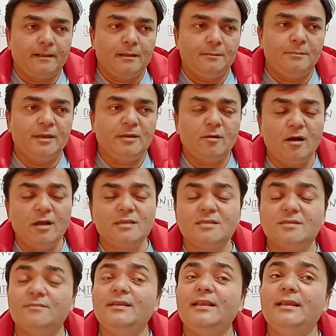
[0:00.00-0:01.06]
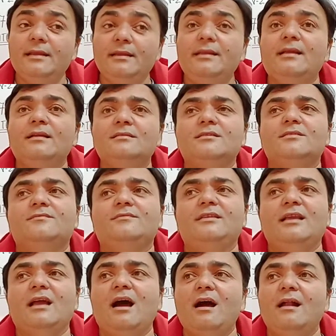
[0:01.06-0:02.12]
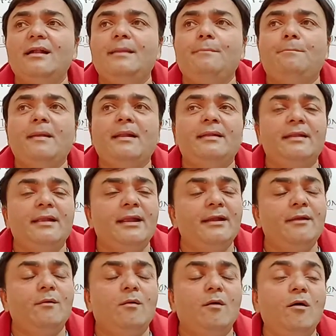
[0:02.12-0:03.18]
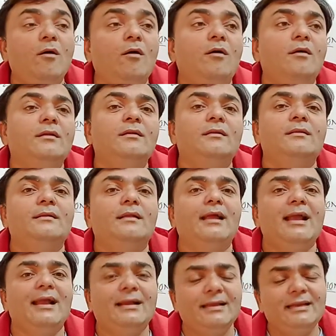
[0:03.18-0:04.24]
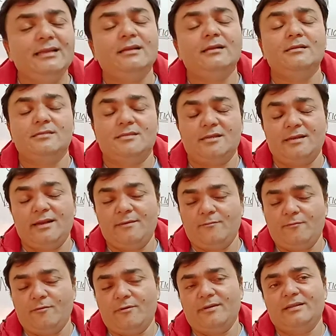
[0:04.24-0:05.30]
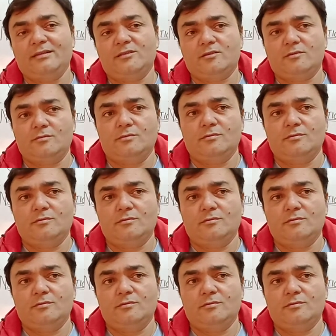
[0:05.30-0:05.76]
because we Indians, we are dependent on agriculture and forest.